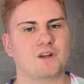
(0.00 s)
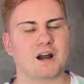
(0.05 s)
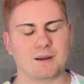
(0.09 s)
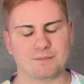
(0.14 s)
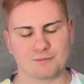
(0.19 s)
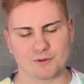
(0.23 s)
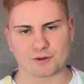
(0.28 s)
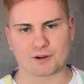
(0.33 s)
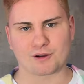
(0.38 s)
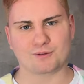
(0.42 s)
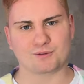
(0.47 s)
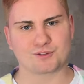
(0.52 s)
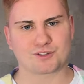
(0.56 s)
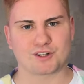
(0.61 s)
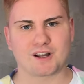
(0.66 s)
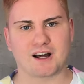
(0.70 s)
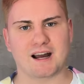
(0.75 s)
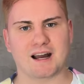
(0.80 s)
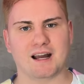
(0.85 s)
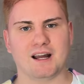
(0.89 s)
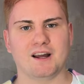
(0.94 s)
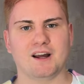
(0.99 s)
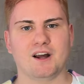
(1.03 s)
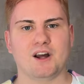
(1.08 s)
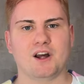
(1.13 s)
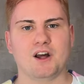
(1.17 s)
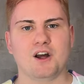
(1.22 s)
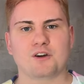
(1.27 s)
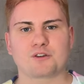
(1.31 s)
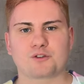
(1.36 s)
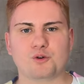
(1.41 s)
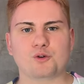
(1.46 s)
I'm not going to lie.
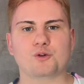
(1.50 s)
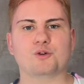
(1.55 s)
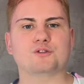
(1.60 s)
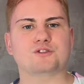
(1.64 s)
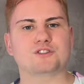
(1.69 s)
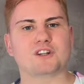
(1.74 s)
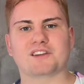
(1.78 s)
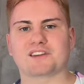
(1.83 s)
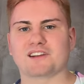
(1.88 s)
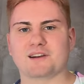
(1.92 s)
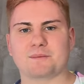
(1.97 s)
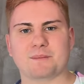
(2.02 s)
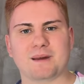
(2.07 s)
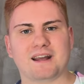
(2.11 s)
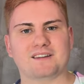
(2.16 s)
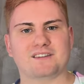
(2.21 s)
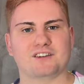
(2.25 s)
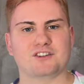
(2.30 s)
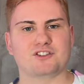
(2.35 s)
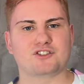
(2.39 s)
Google does an amazing